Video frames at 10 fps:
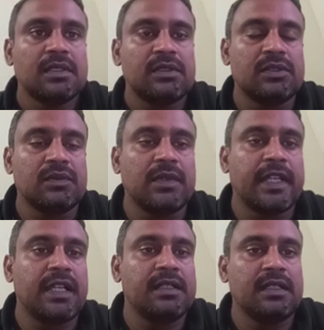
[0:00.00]
So
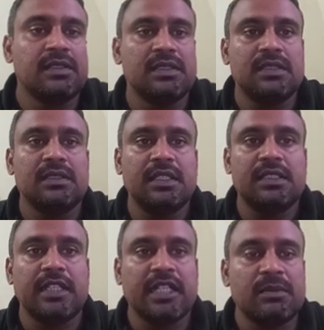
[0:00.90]
finally, this
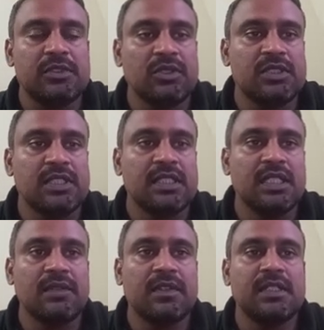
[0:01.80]
diagram shows that
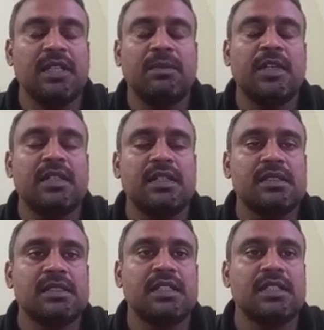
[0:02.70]
7 important
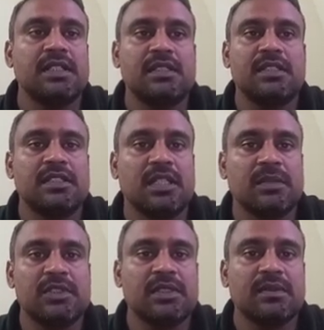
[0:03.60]
crystal
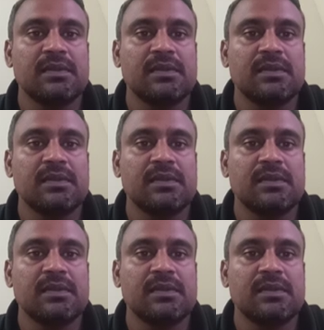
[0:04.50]
systems.